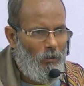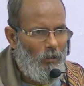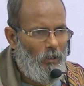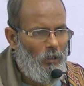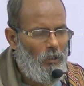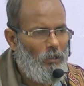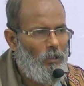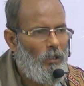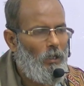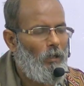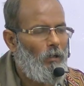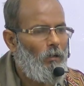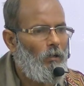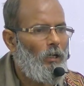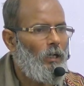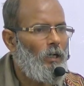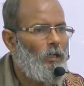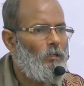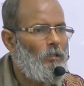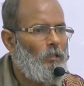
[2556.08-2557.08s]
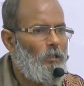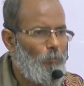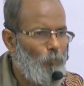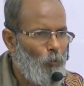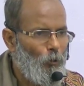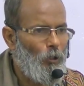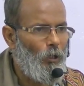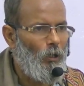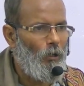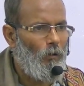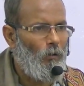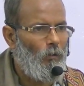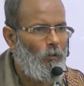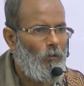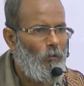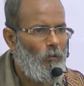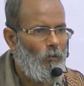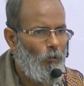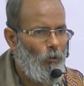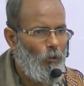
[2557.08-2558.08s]
gets supported.
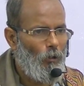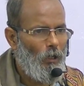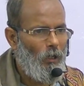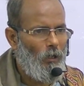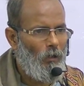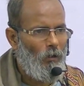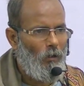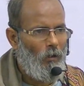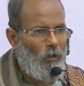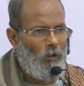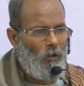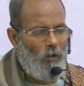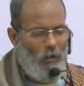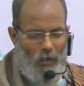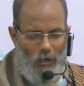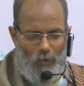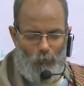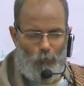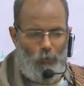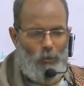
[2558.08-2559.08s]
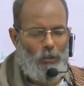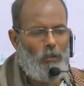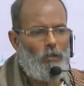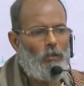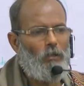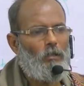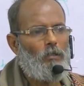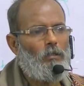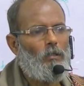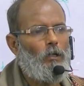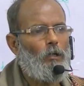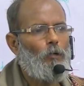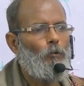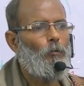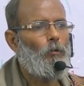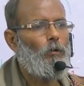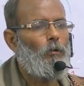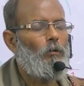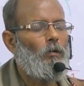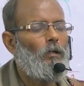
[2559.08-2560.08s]
Alright. And within this
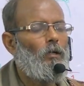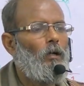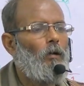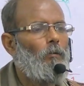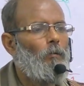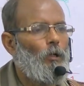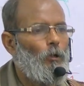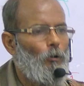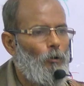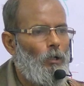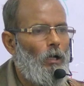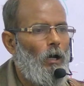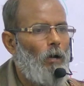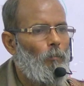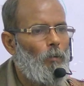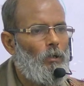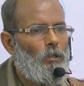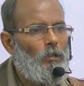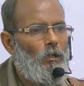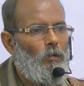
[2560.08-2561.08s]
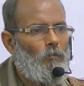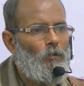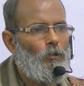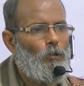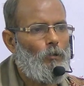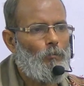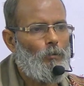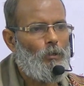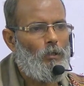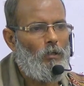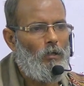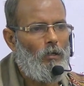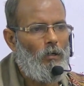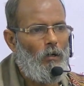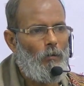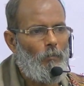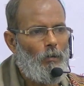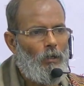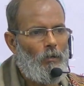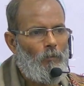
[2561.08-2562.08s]
ligament, on the upper surface of this
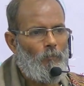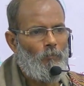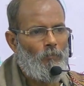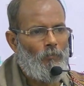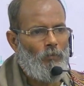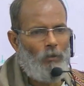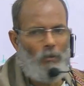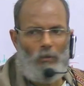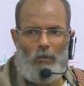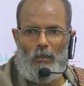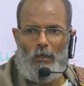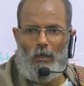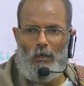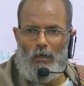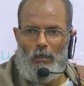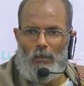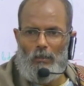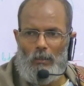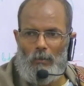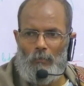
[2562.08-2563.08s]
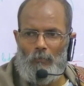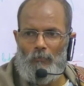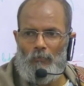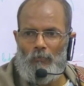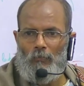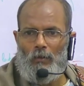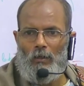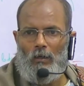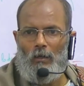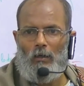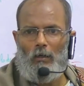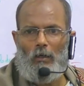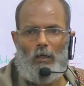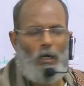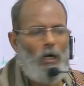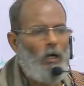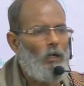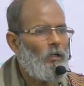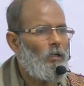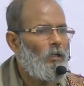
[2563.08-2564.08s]
ligament, there are some
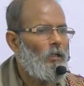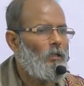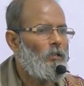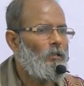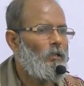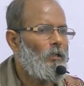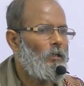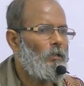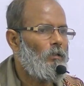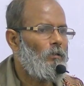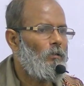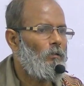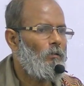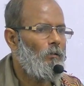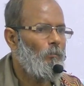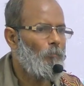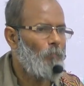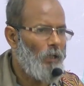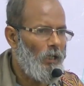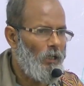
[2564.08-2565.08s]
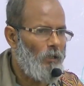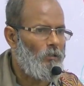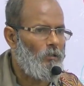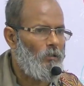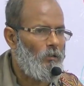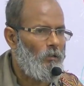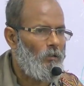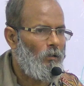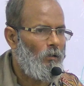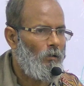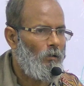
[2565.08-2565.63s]
cartilaginous plates,